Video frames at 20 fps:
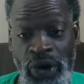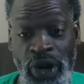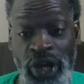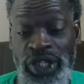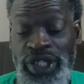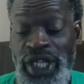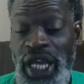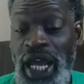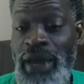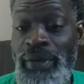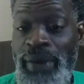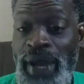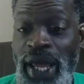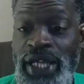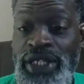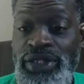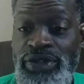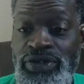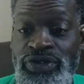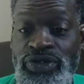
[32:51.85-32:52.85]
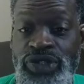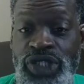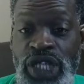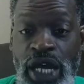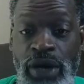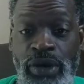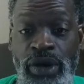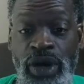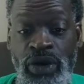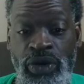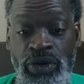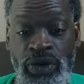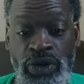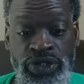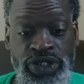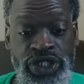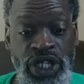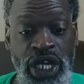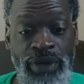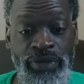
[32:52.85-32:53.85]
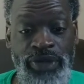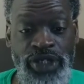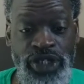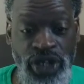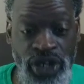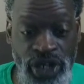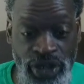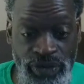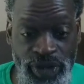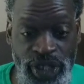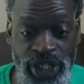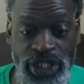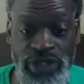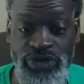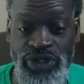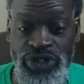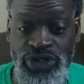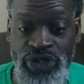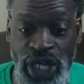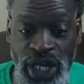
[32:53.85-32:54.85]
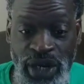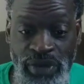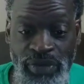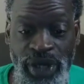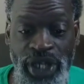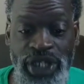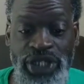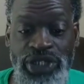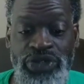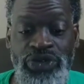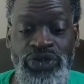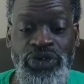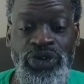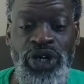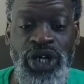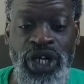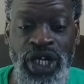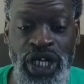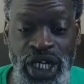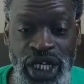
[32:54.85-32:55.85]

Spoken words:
our timelines on Gye-Nyame Journey, because we're trying to make sure